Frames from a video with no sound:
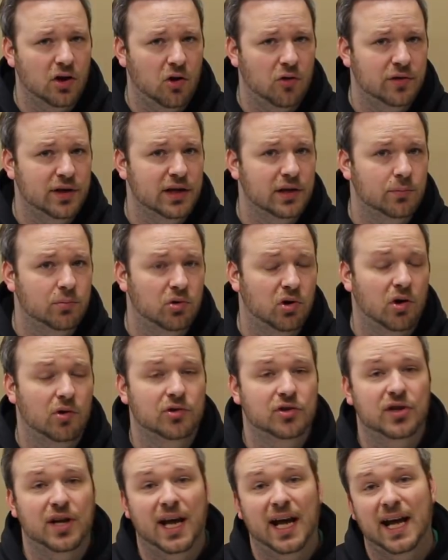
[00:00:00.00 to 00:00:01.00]
tone and
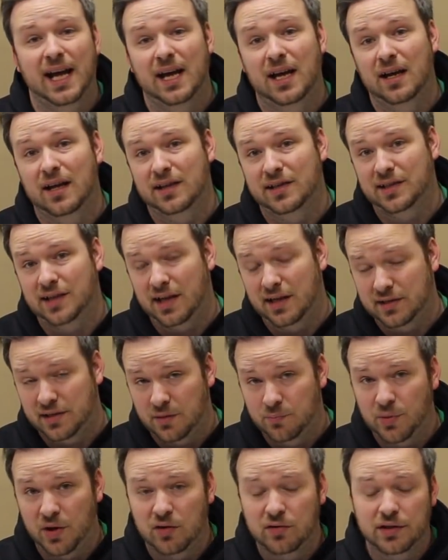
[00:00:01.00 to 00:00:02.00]
approach as
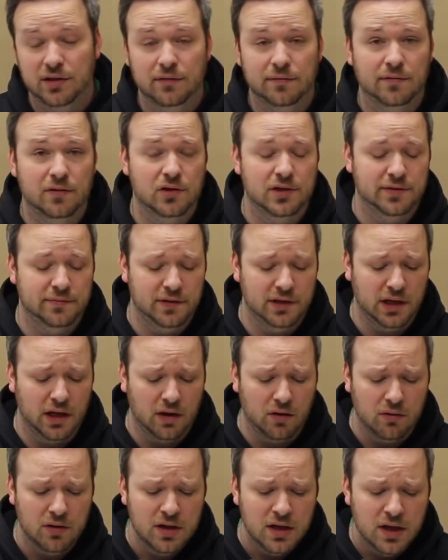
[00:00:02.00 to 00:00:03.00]
compared to the first
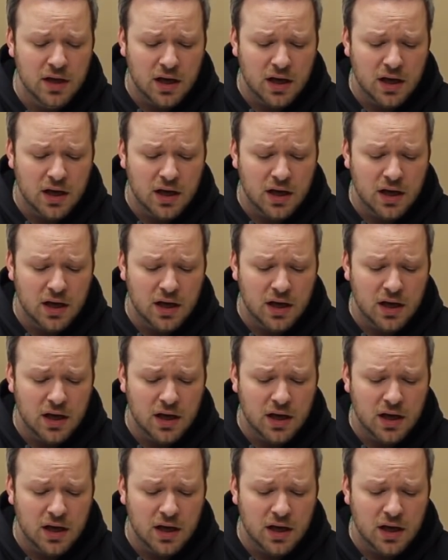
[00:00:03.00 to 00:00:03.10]
video.